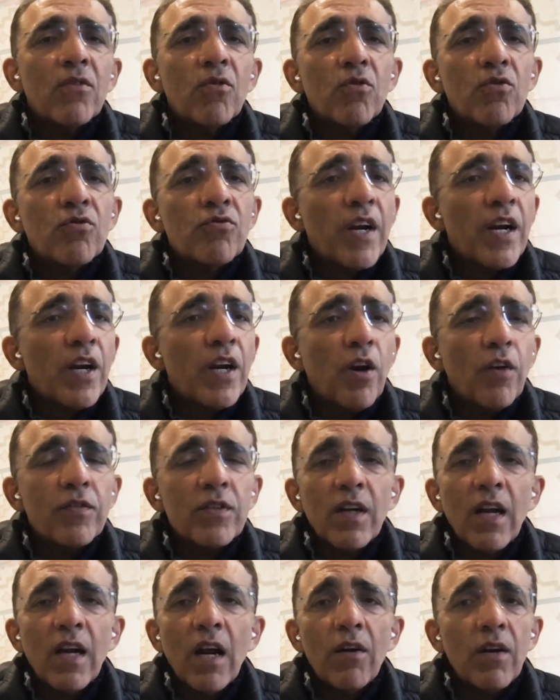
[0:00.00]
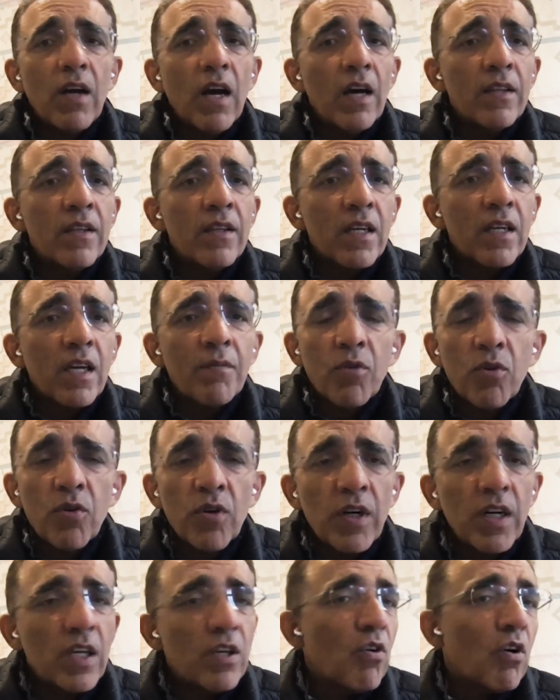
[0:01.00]
those trade-offs around other
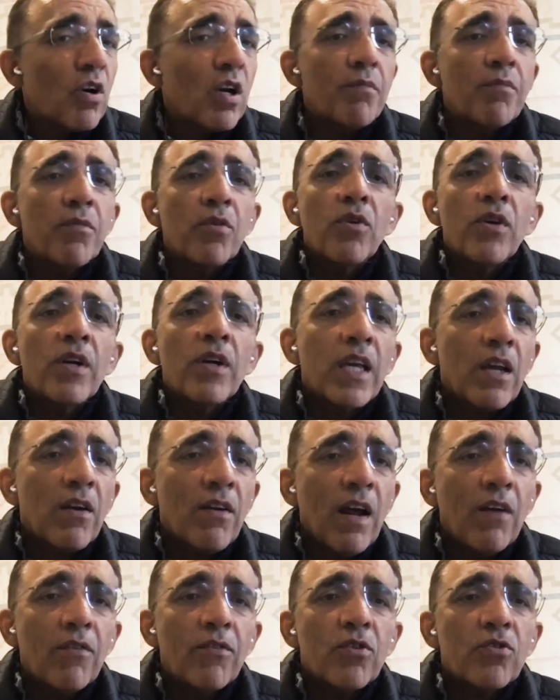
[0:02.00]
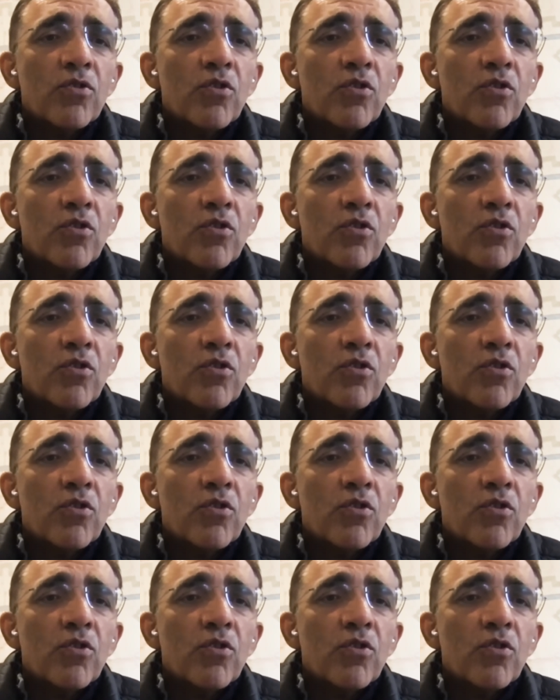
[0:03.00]
community, your community around you.